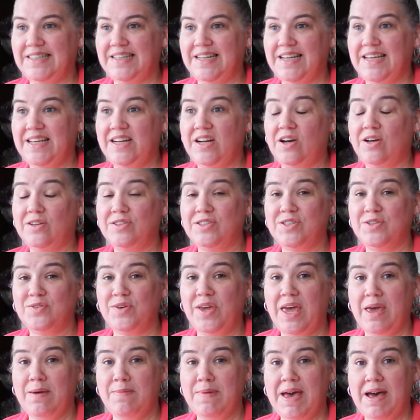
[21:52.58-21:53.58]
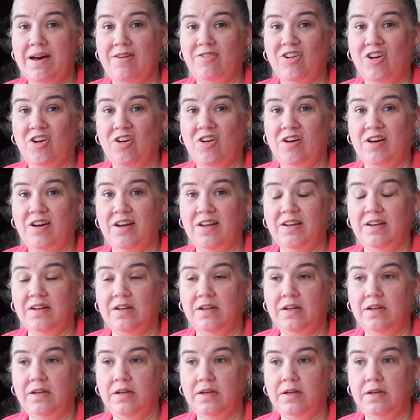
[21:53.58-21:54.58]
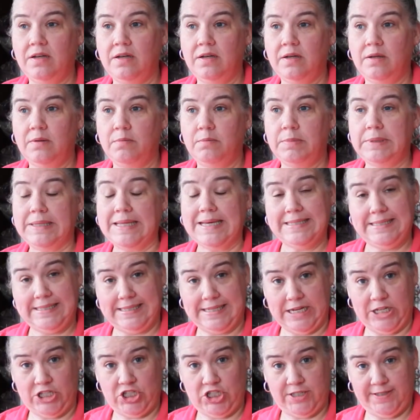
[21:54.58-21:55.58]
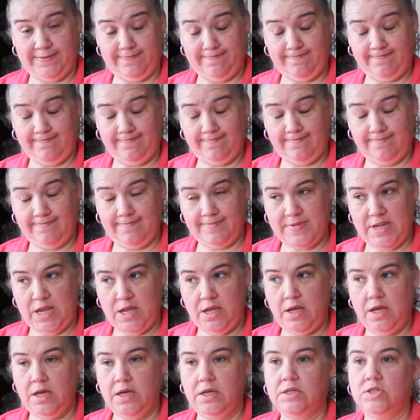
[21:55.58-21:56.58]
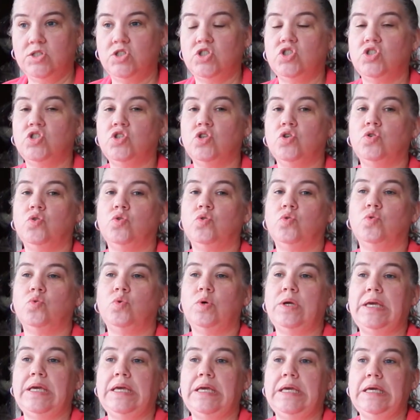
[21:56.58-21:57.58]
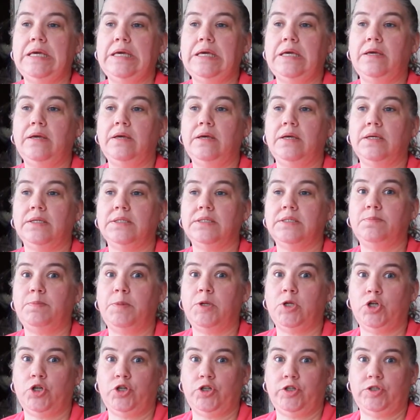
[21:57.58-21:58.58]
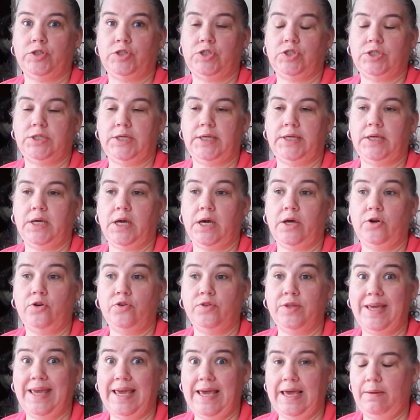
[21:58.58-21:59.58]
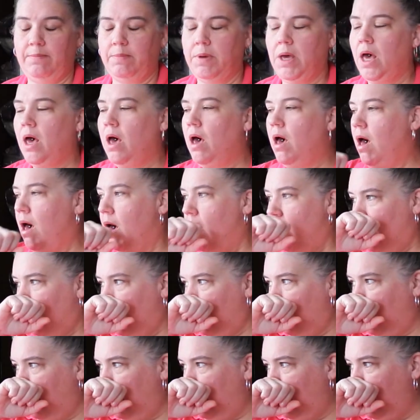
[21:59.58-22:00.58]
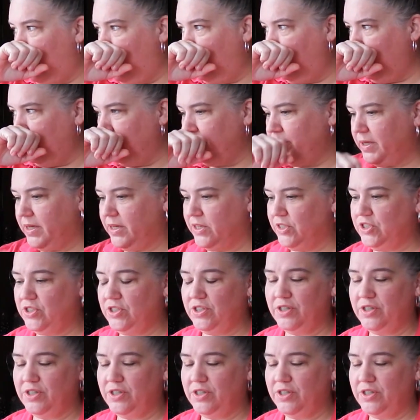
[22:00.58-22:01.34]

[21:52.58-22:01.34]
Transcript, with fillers: it also came out on PlayStation so he splurged and got her the game. Because,